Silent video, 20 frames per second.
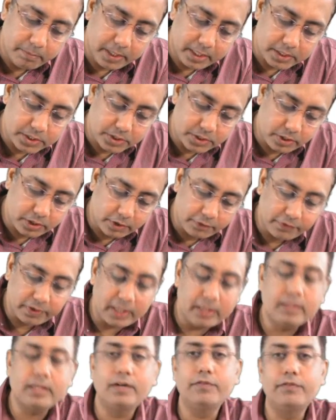Ministry
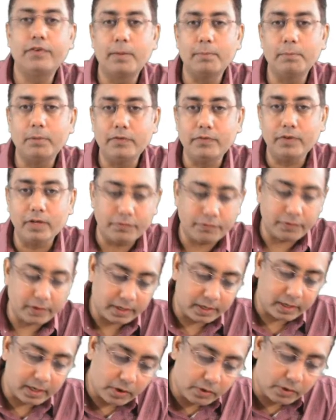of Health and Family
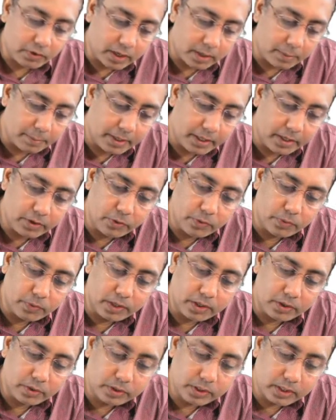Welfare. Now coming
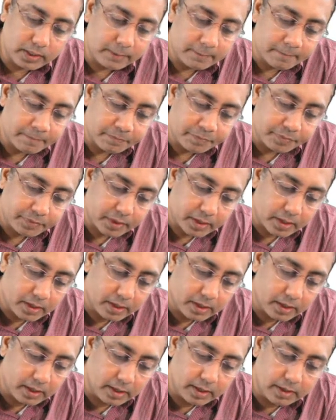over to the
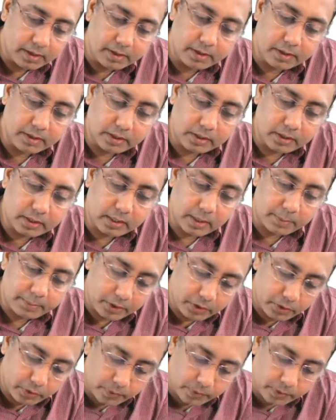
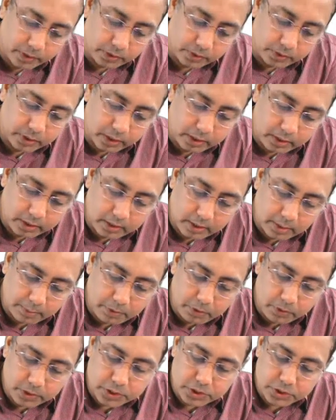
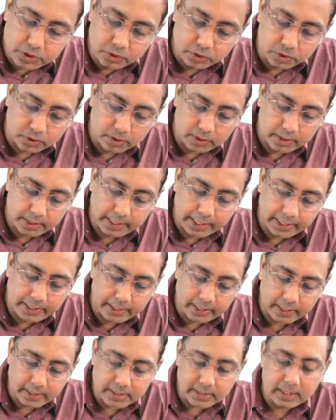WHO
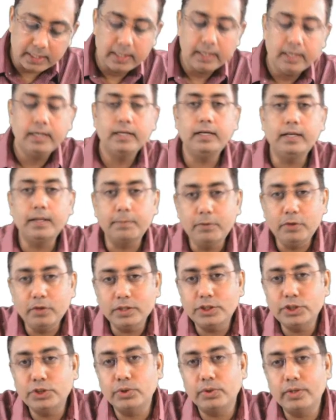guidelines.
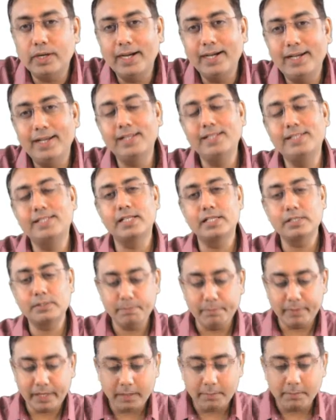WHO guidelines
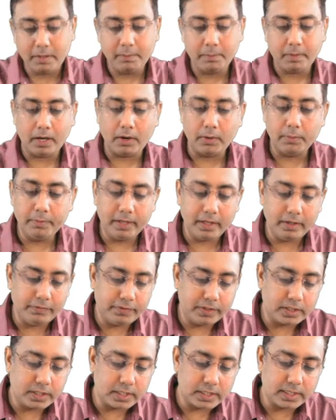is minimum how
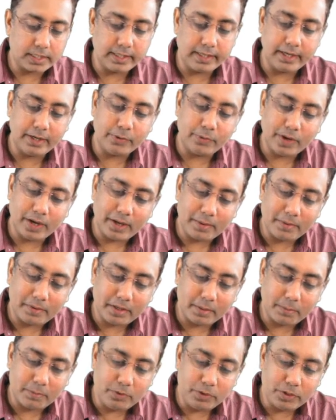many visits they
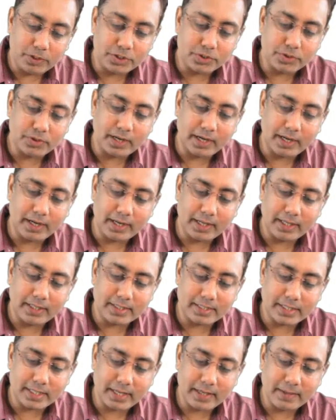require. WHO
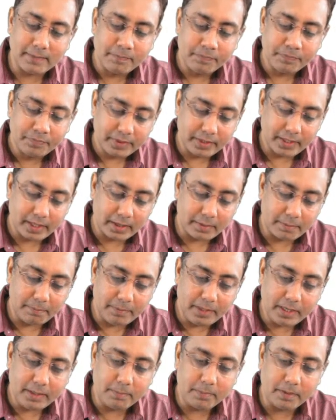guidelines say
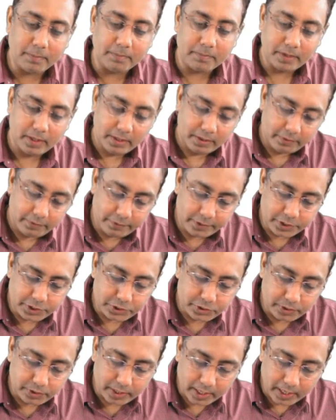that minimum
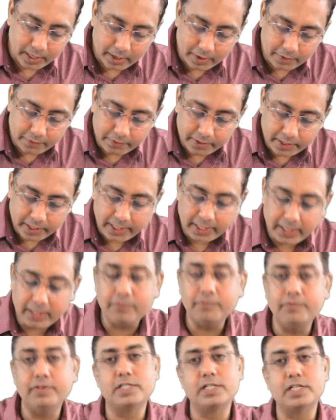we should have
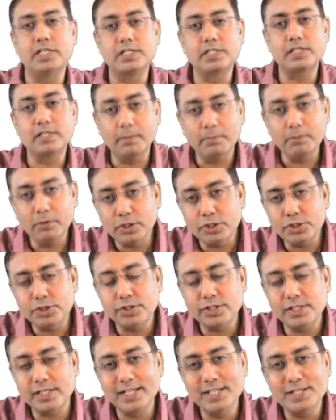8 visits.
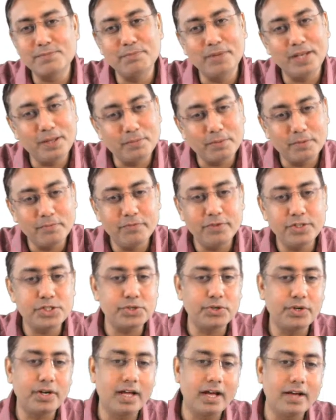WHO says minimum
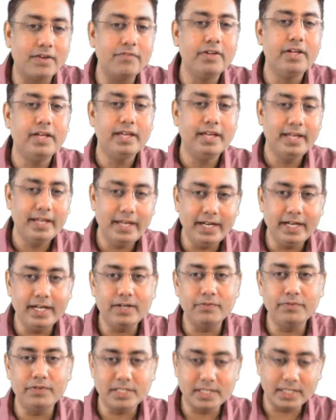we should have
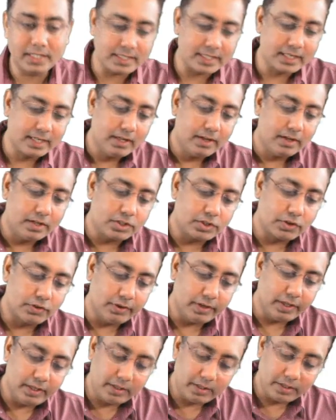8 visits.
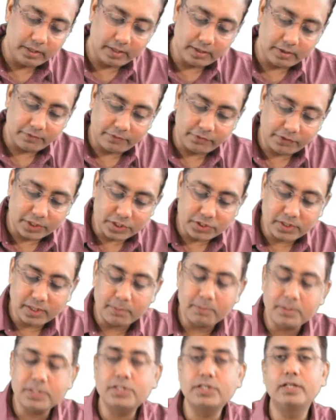So in the
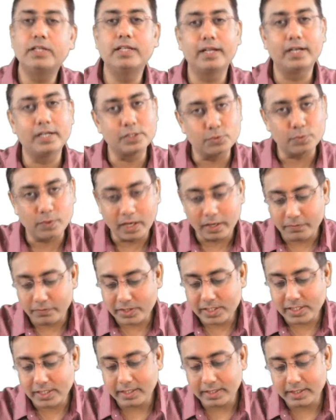first trimester there is
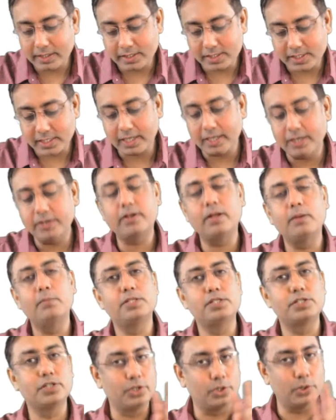1 visit, in the second
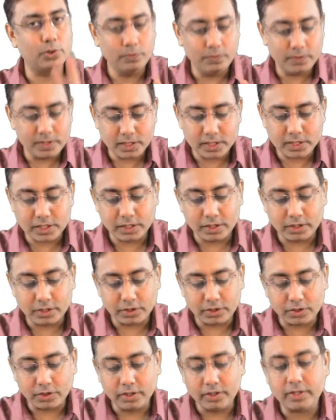trimester 2 visits,
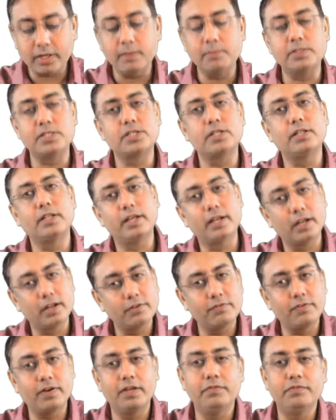in the third trimester
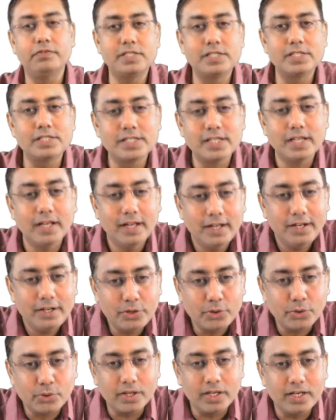there are 5 visits.
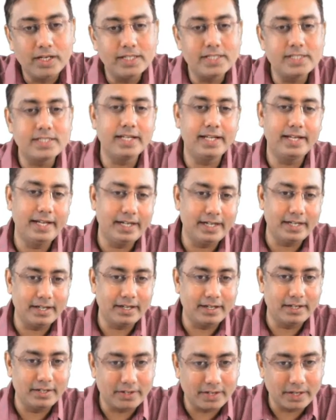Total is
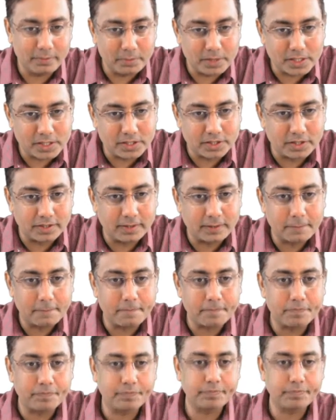8 trimester.